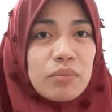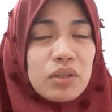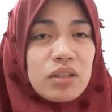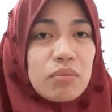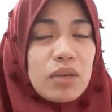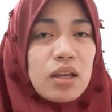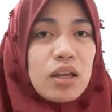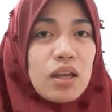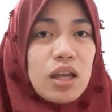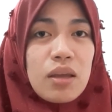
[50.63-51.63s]
because
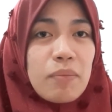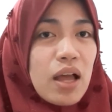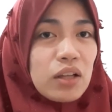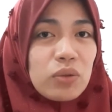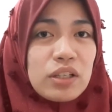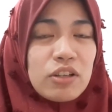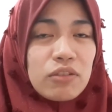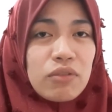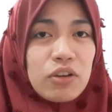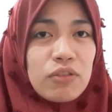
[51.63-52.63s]
I actually not
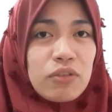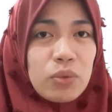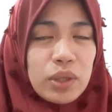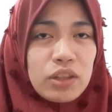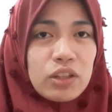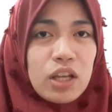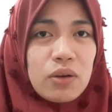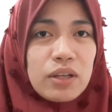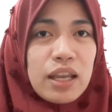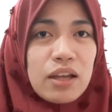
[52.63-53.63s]
very fluent in
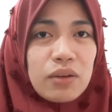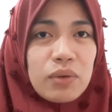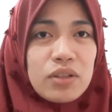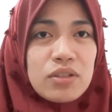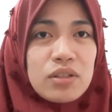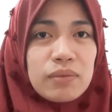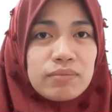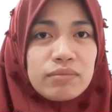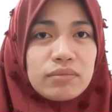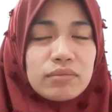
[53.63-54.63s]
our language.
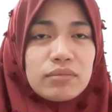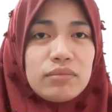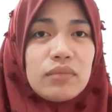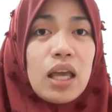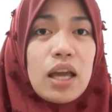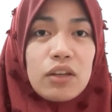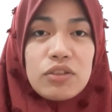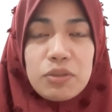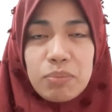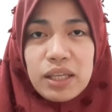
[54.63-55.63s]
I could
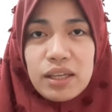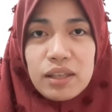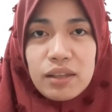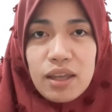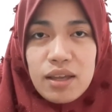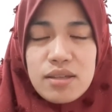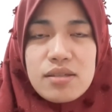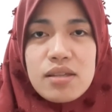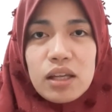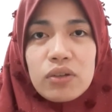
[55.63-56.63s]
speak it,
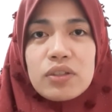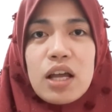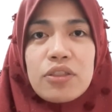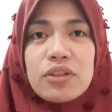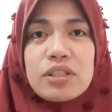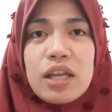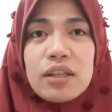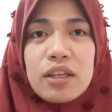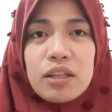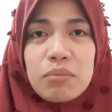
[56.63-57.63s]
yes, I could
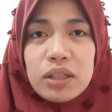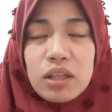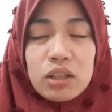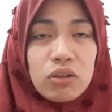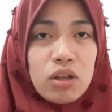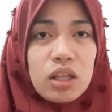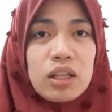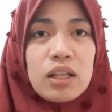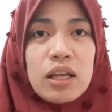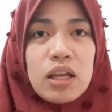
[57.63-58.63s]
understand it, but not
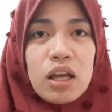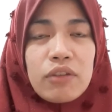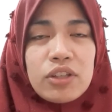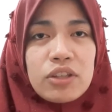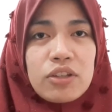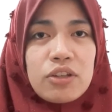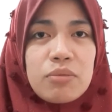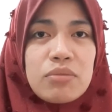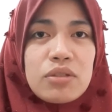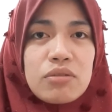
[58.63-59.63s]
all of the
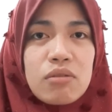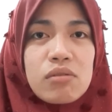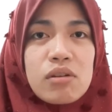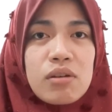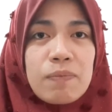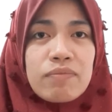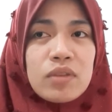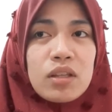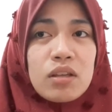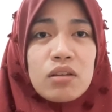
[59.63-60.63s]
terms. So
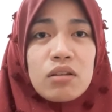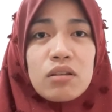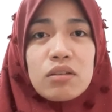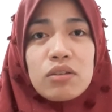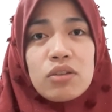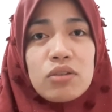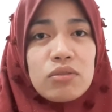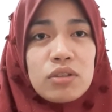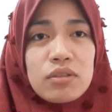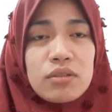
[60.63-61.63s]
you know,
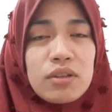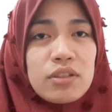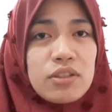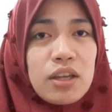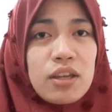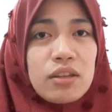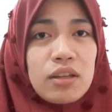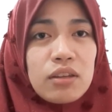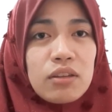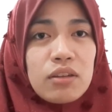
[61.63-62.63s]
they're saying
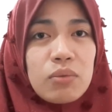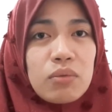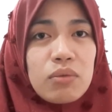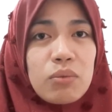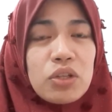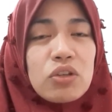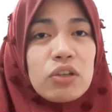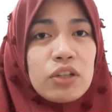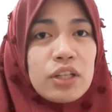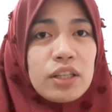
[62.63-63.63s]
that when you
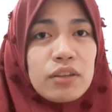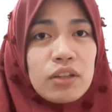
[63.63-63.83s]
learn it,